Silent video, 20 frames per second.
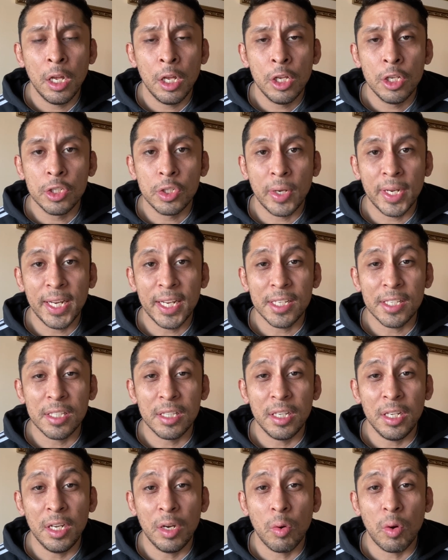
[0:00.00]
So I guess
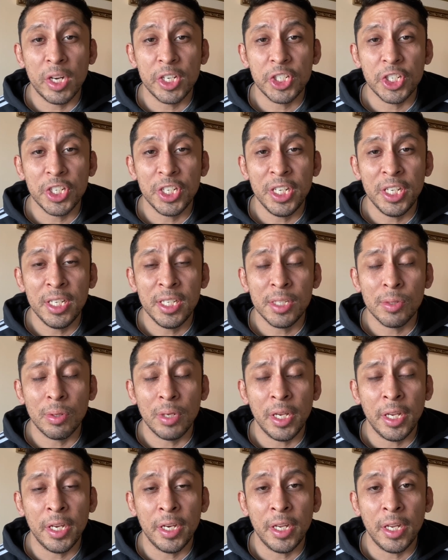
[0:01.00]
the question is
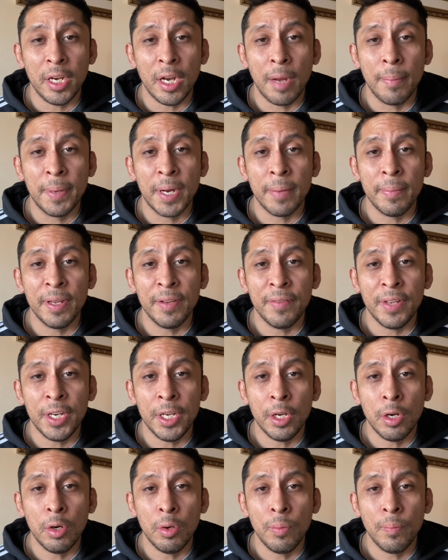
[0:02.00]
in an upcoming
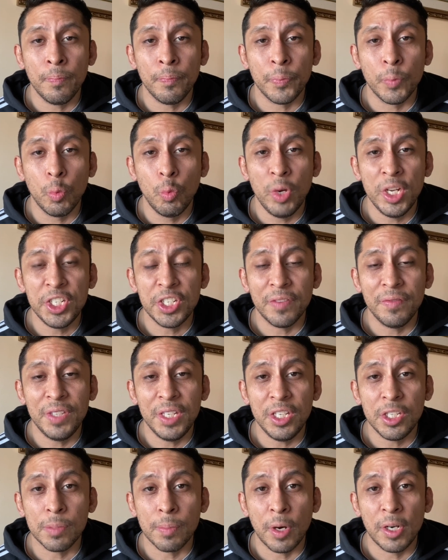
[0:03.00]
video, which of
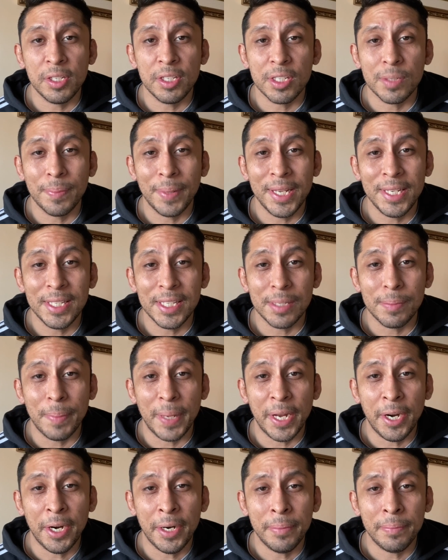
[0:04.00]
these smart displays is
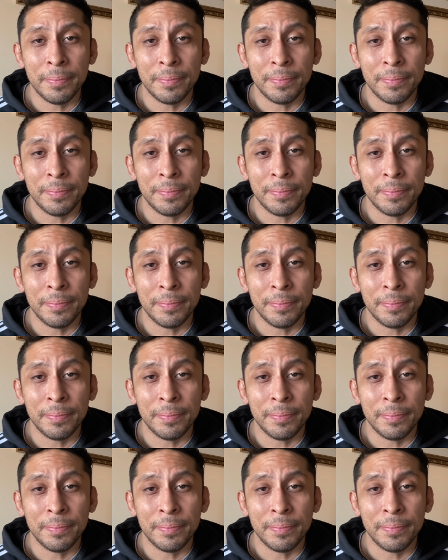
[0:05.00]
better?